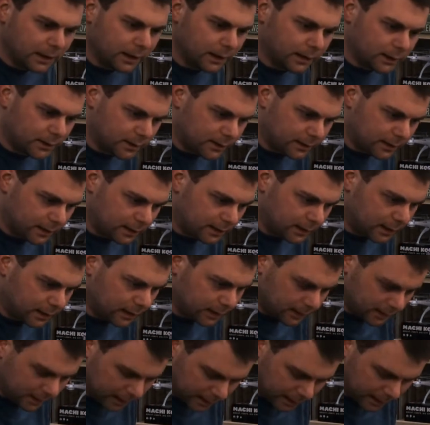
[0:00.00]
because, as I
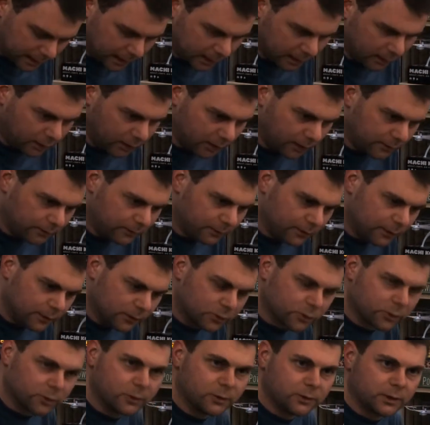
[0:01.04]
said in taking it off,
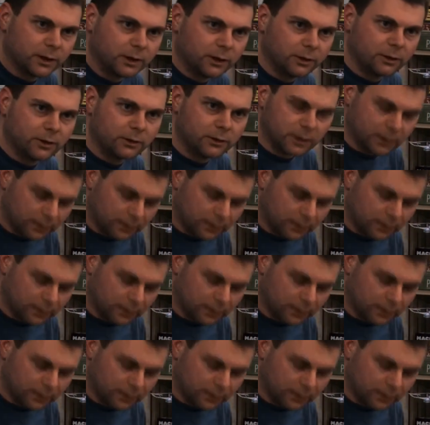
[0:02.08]
the screws that you're